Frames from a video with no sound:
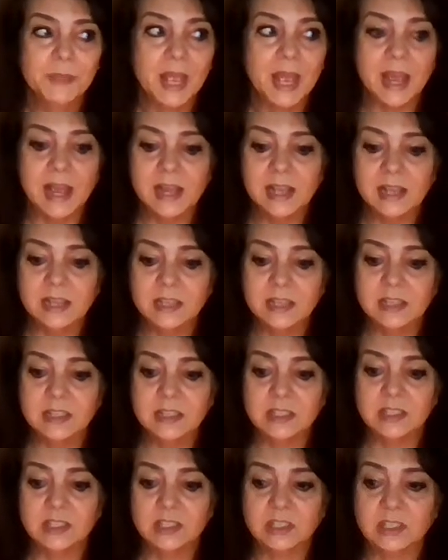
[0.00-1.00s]

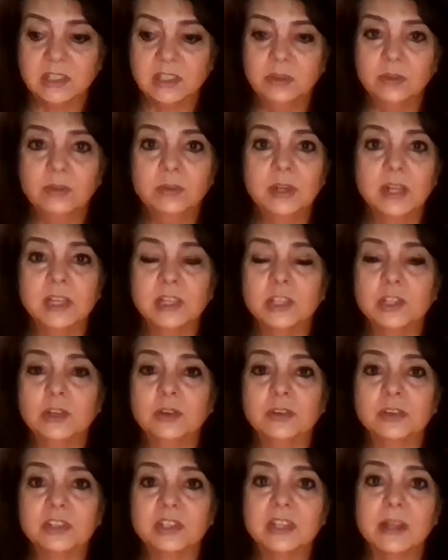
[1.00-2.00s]
as soon as
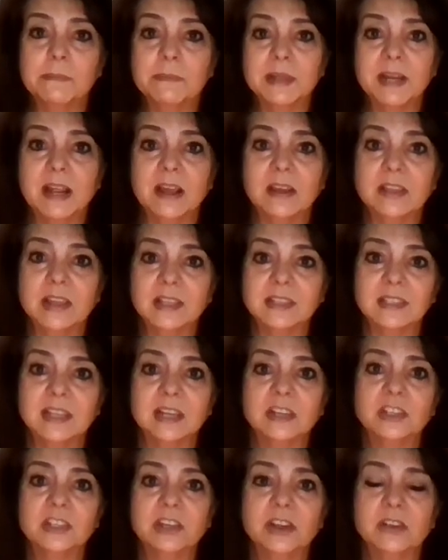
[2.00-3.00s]
you're stepping out of that
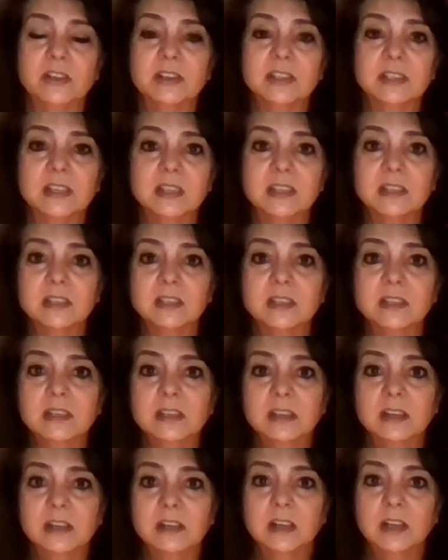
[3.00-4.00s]
Sagittarius season
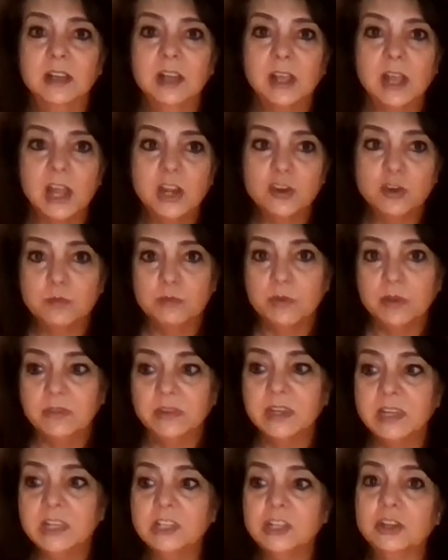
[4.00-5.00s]
and you're
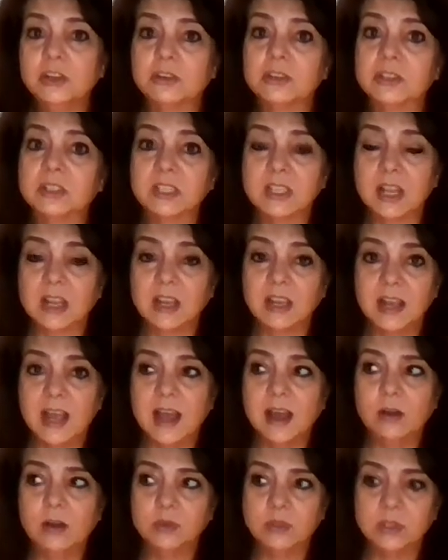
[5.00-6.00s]
moving into your second
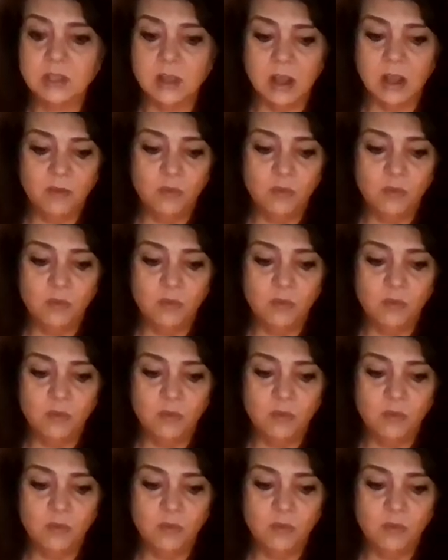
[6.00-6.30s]
house of